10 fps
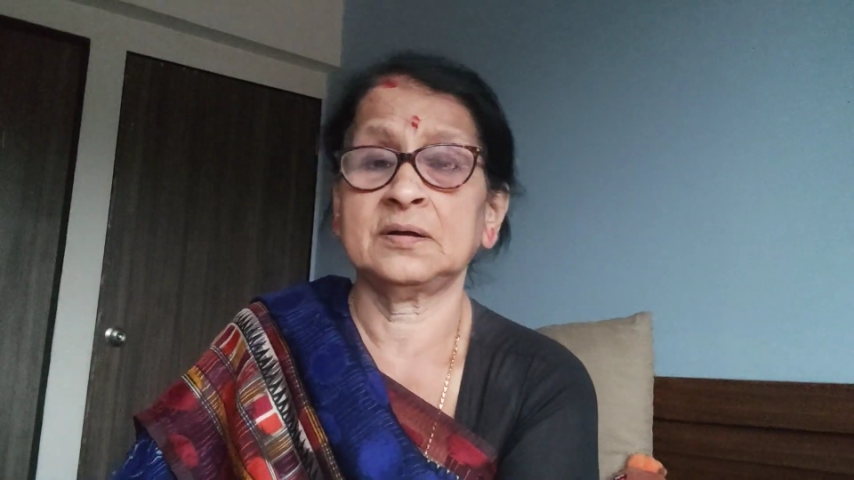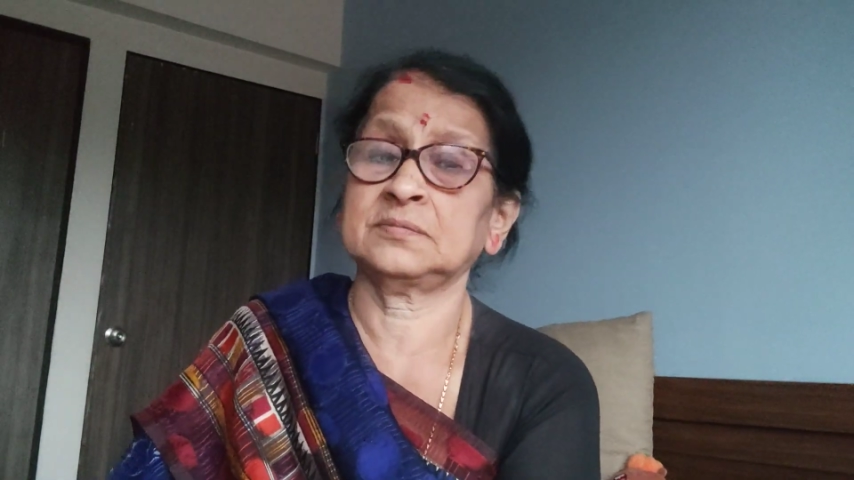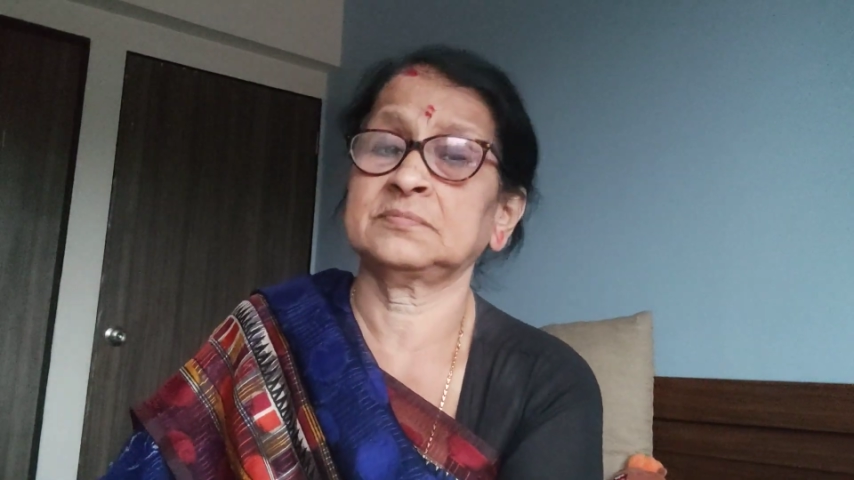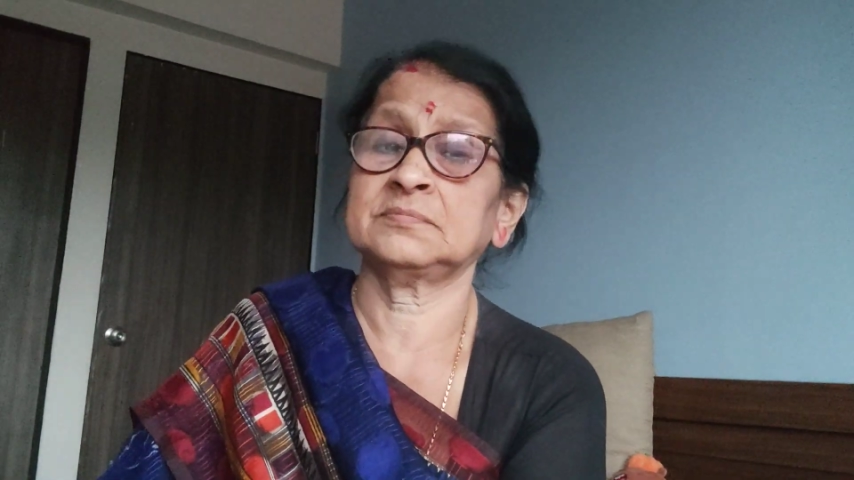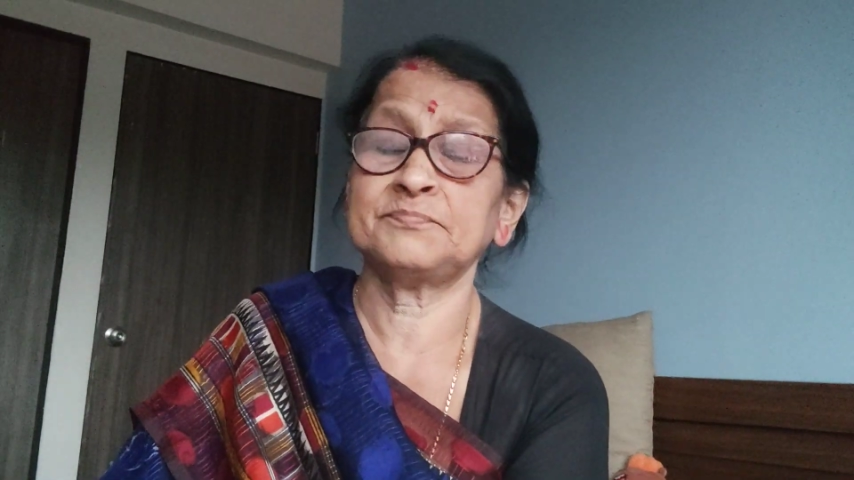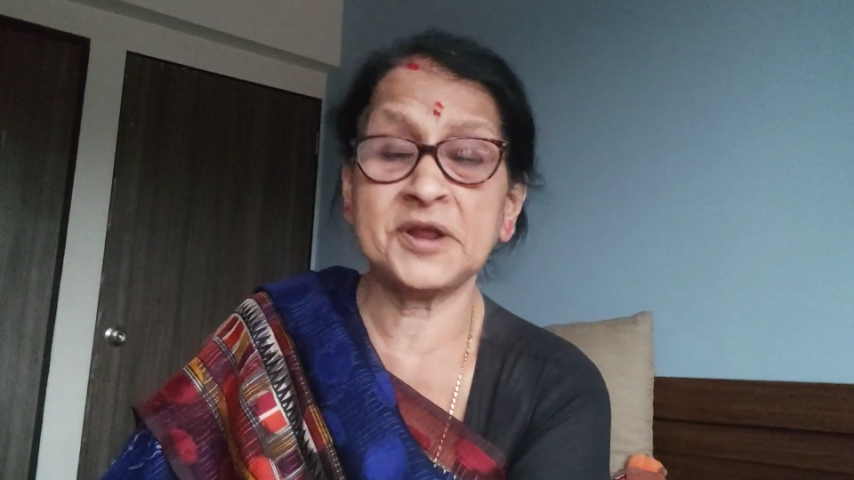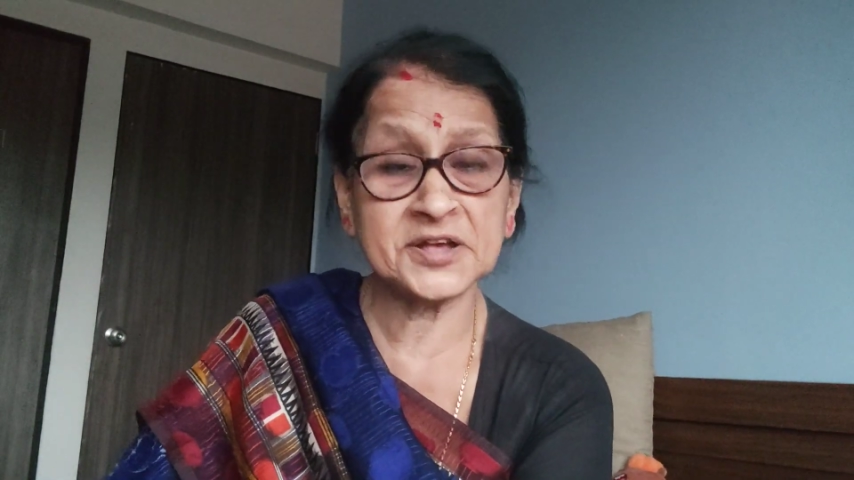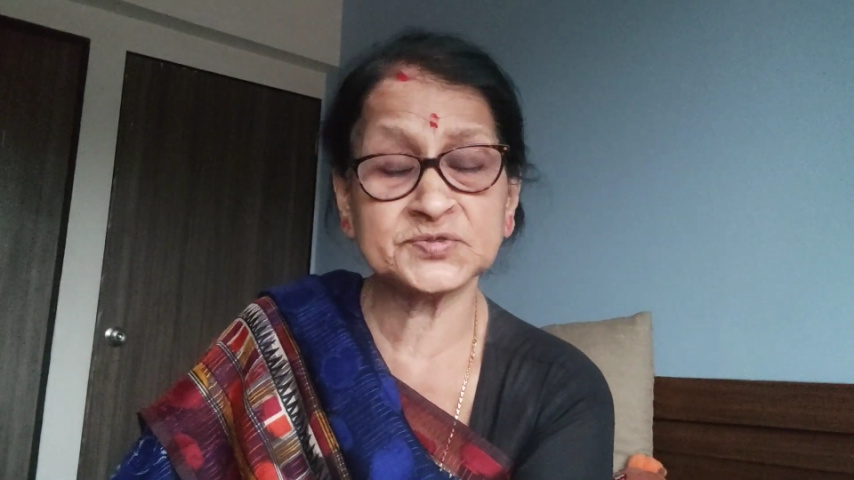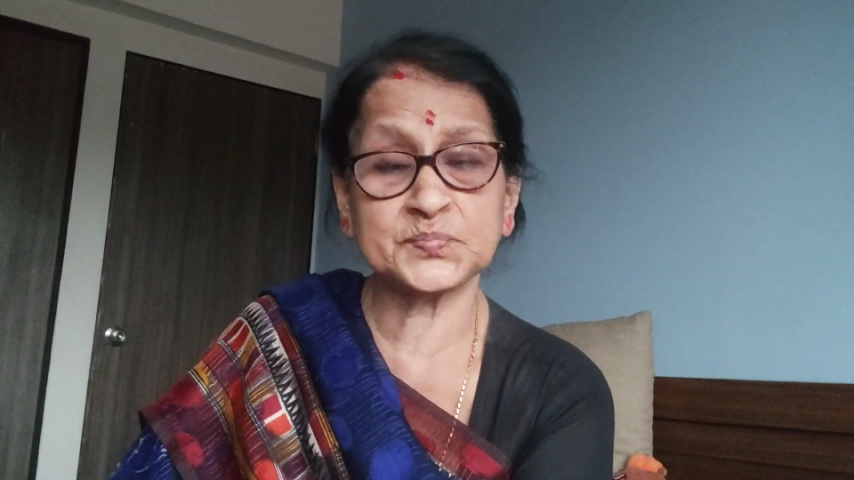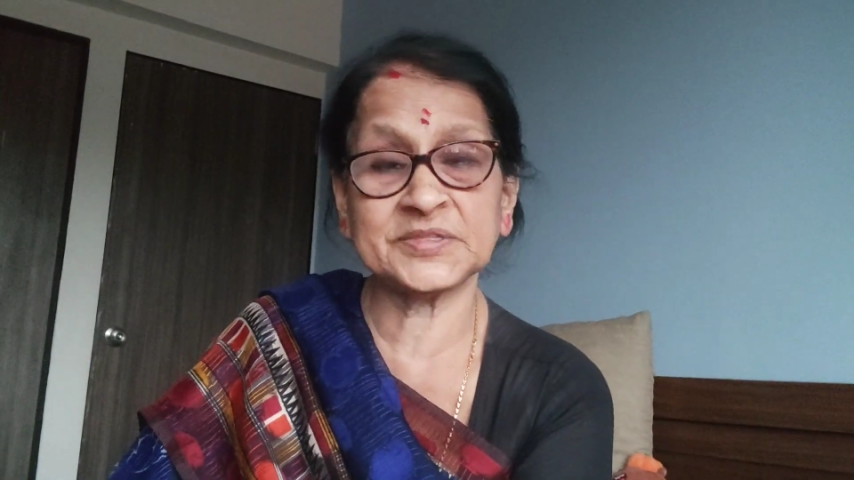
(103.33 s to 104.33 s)
um,
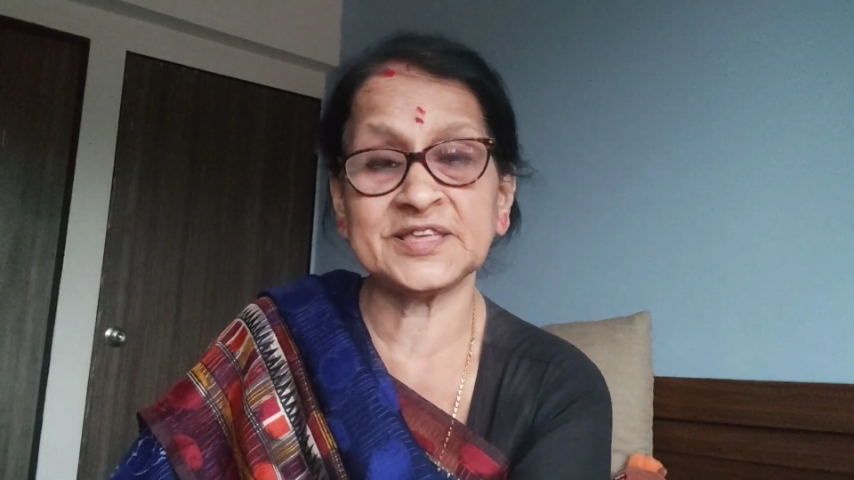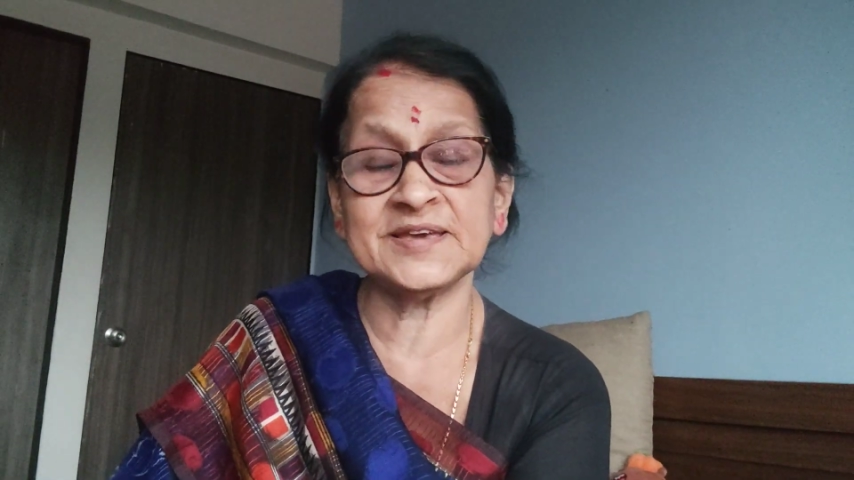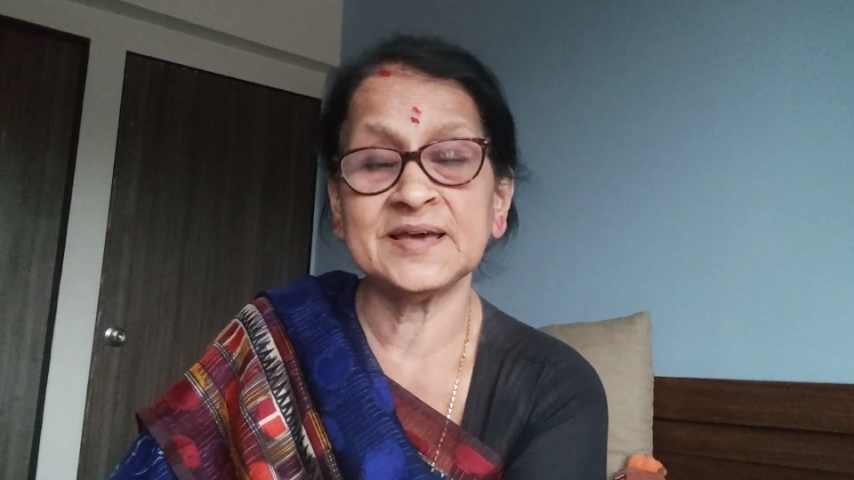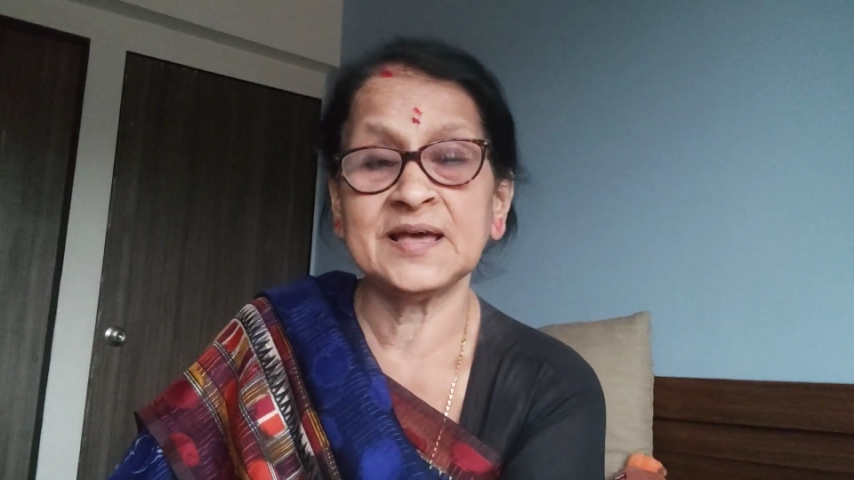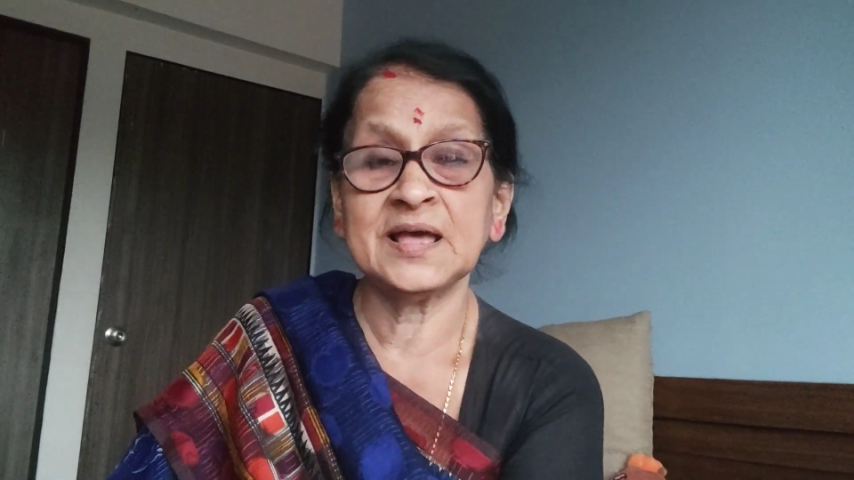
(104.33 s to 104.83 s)
Brihaspati.